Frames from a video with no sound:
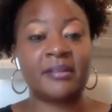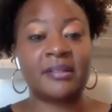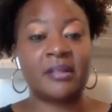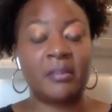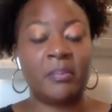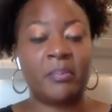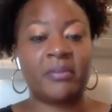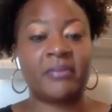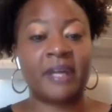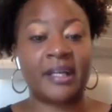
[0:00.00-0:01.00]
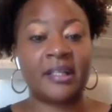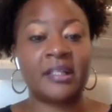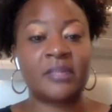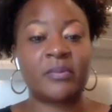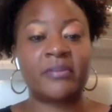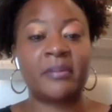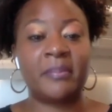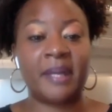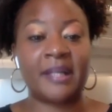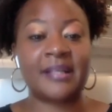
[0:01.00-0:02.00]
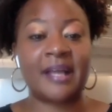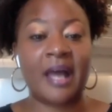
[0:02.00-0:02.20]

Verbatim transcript: to provide kids with the best